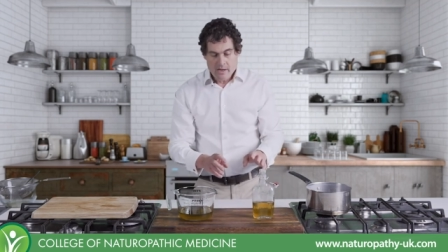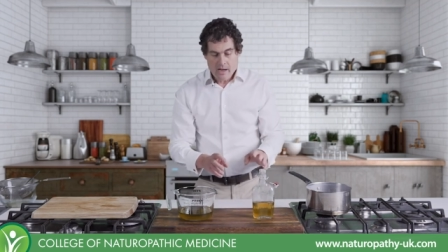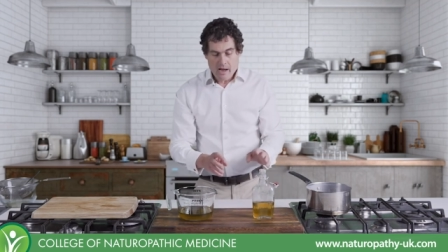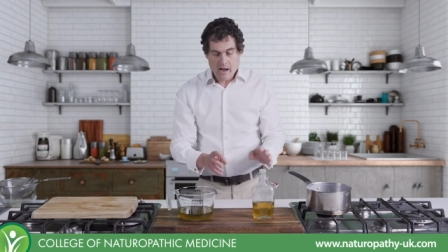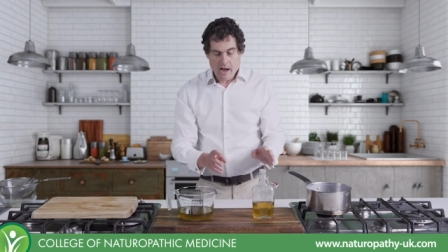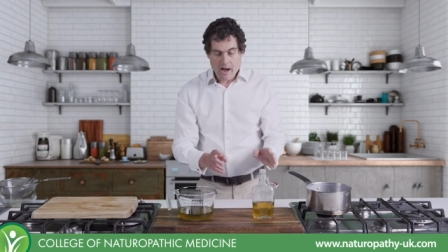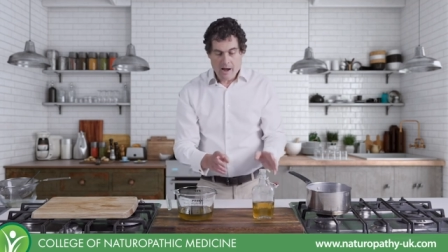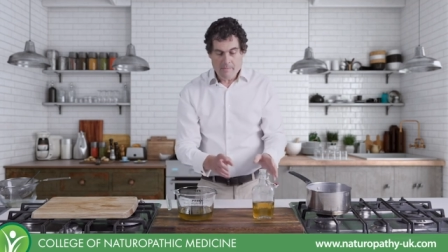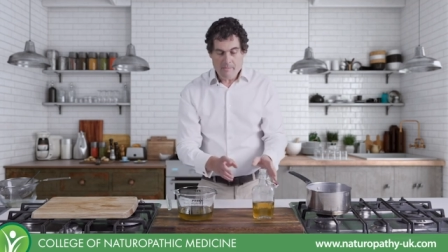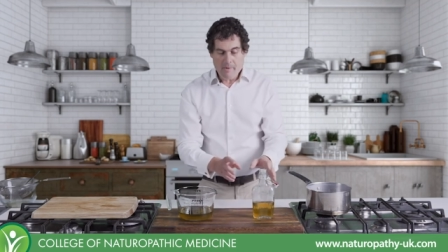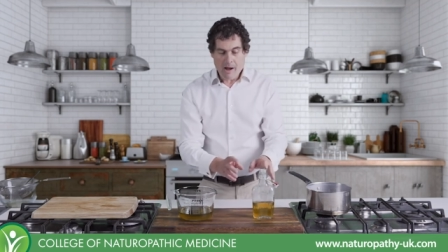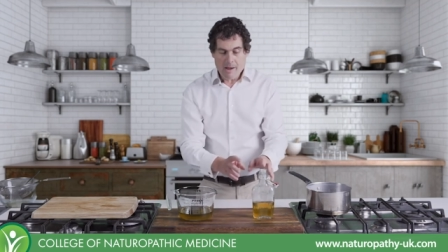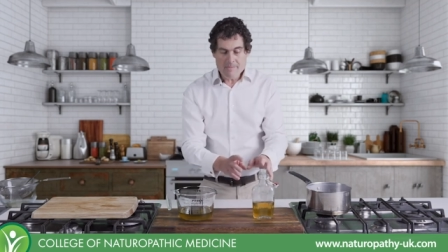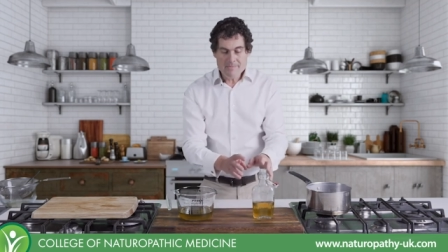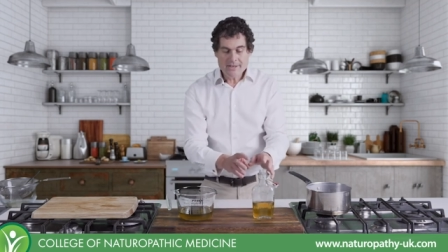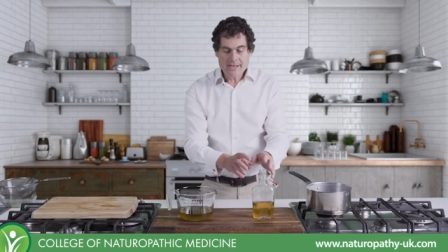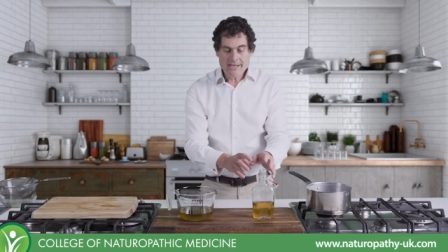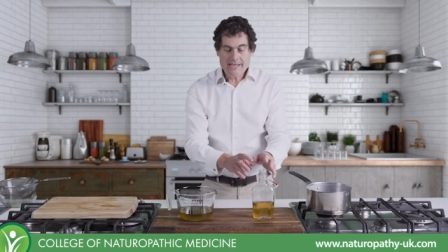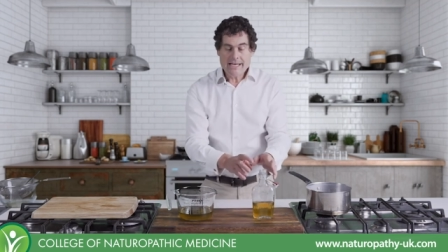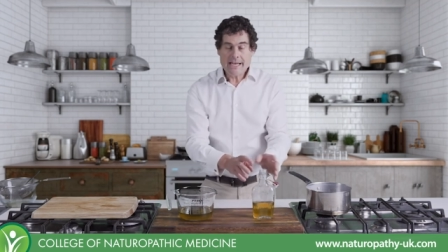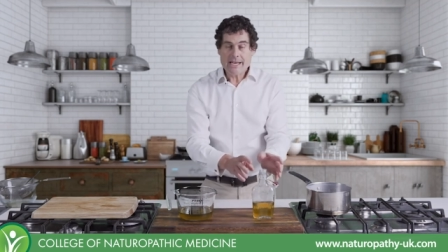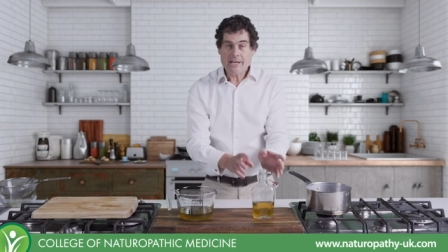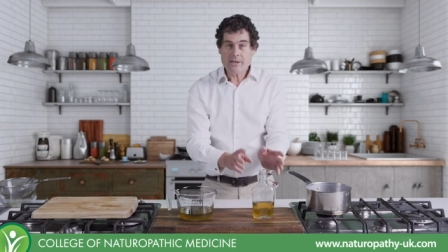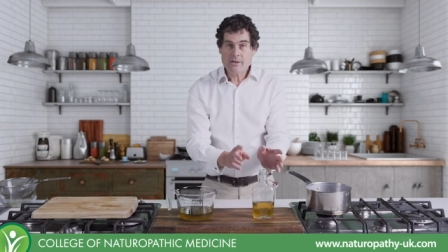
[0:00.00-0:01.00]
I'm going
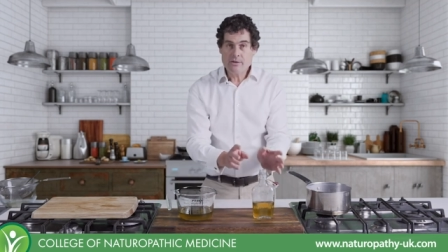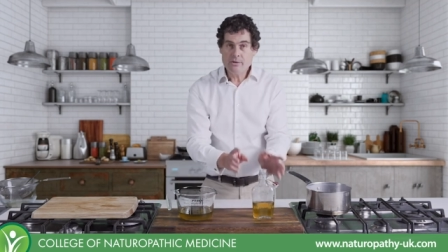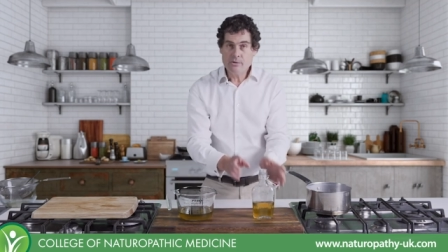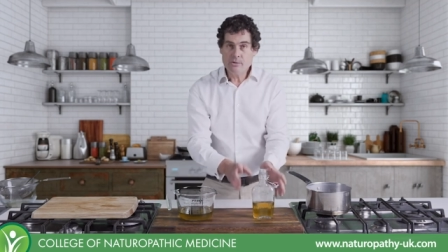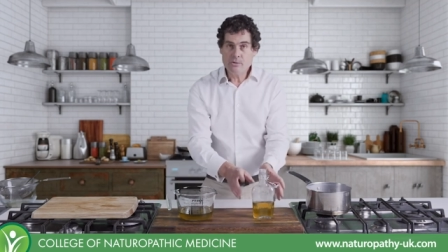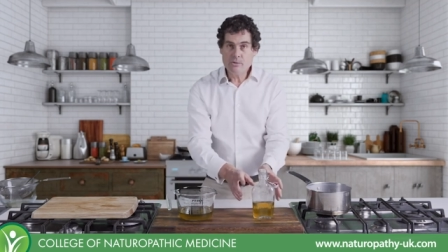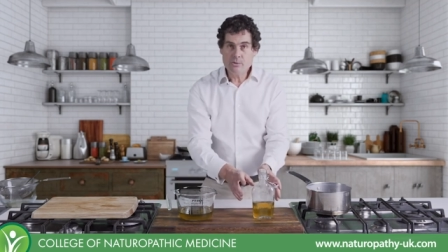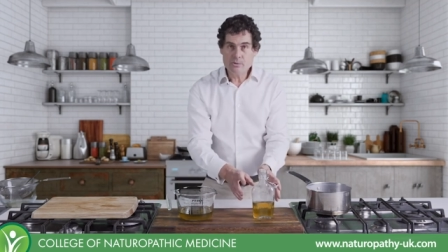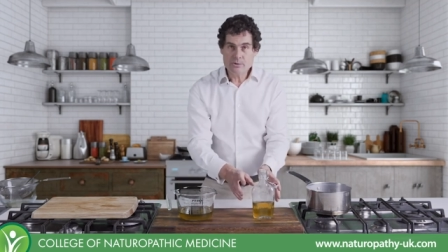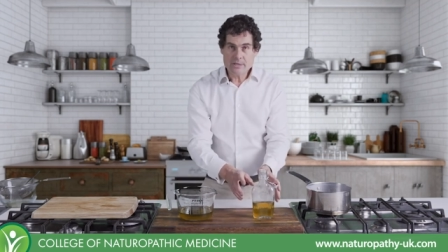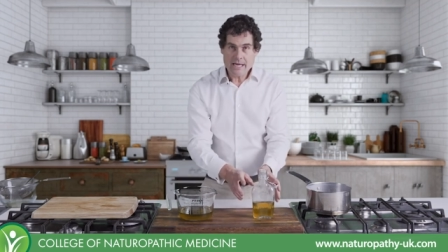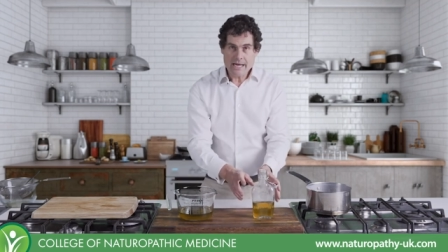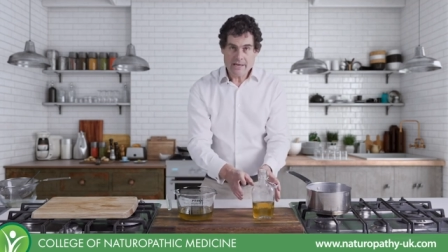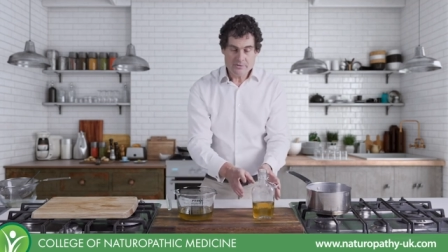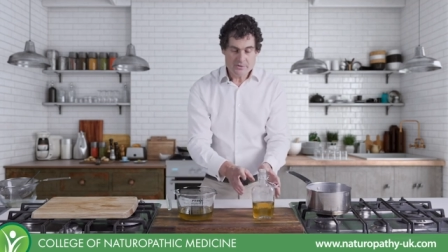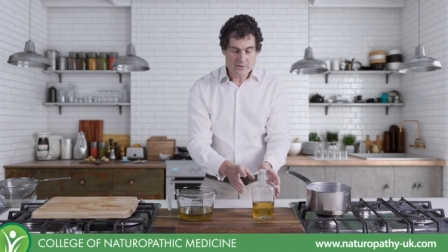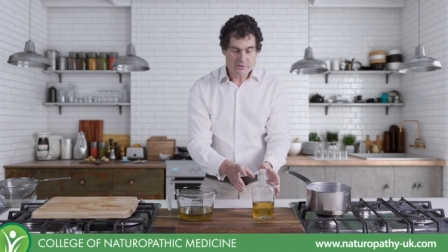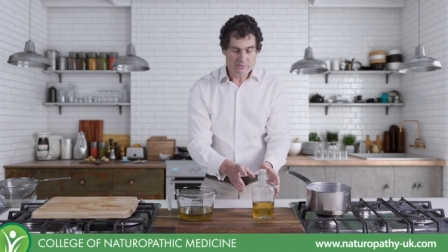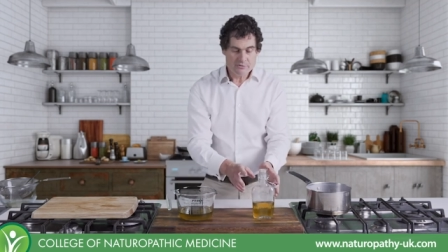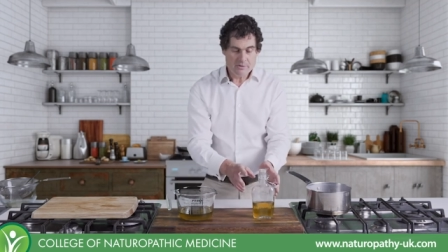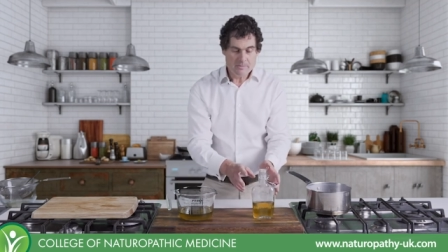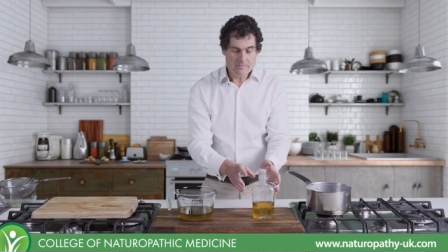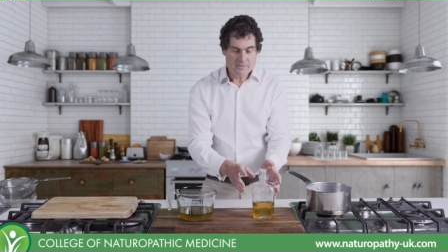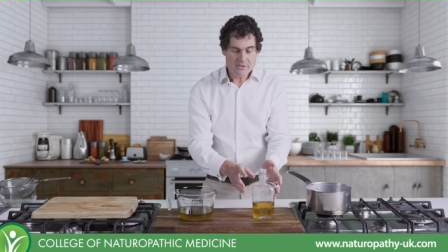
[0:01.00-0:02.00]
to let it cool down
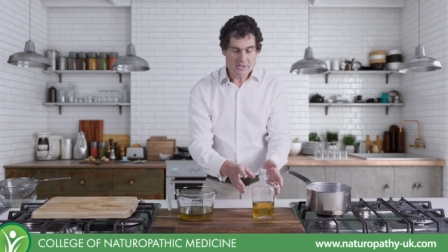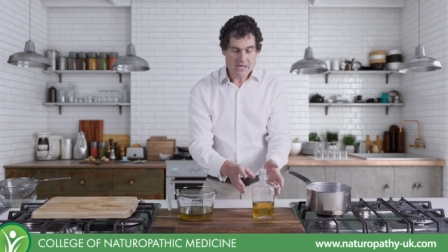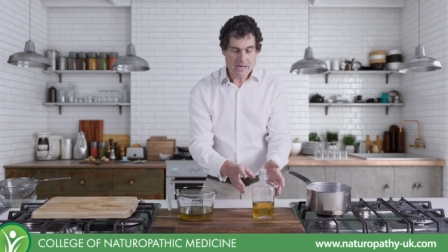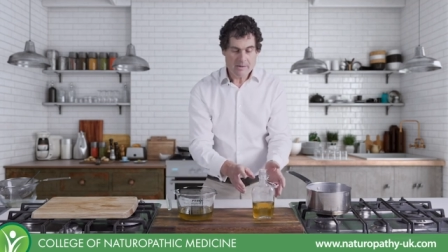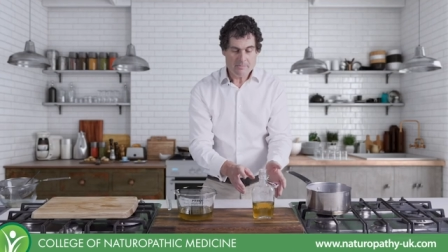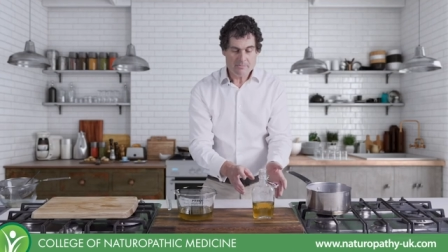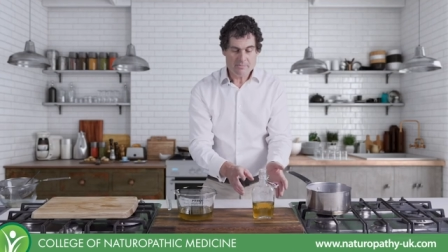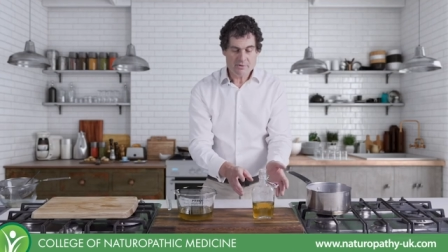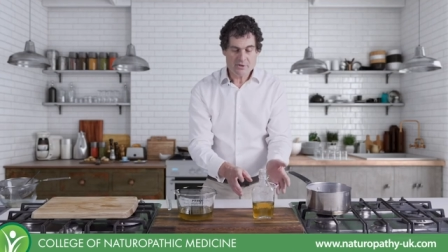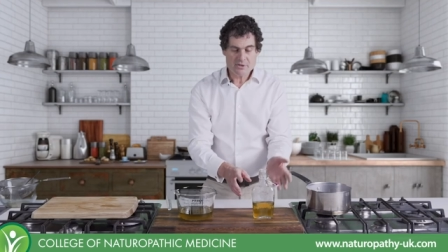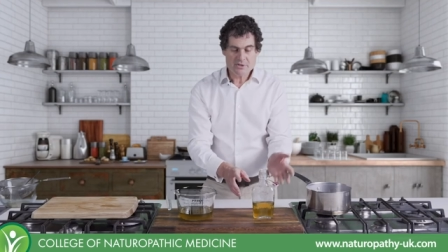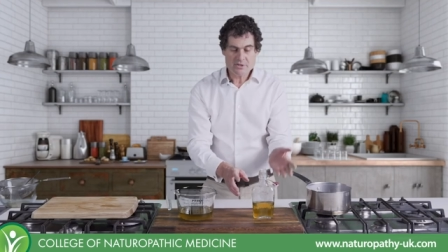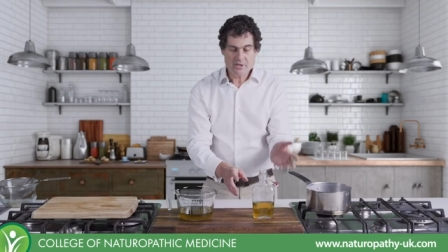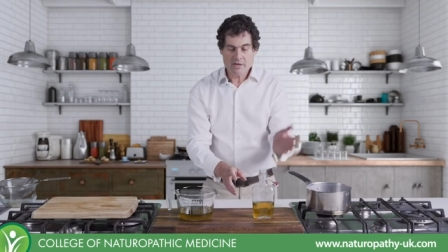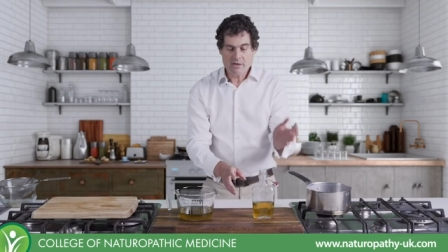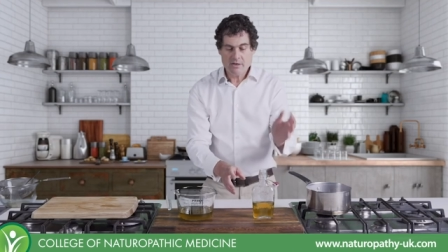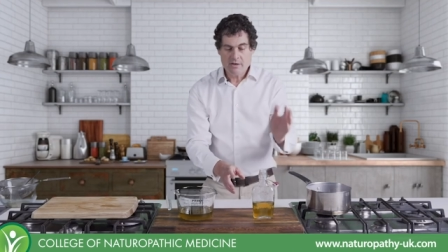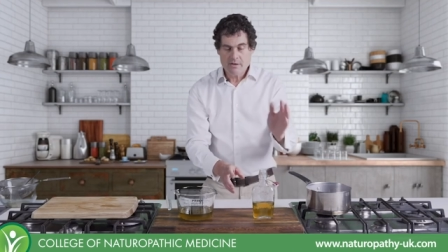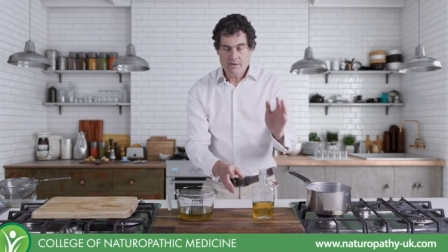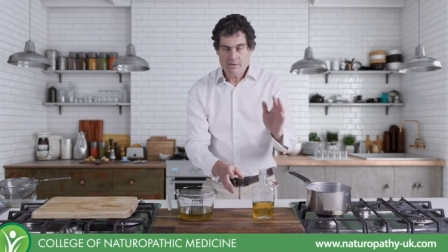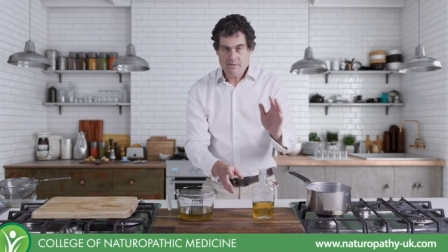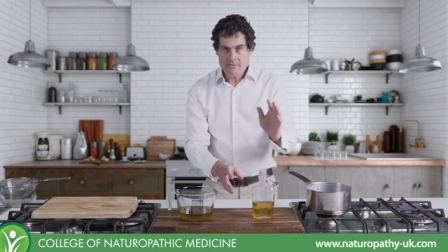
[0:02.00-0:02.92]
to room temperature,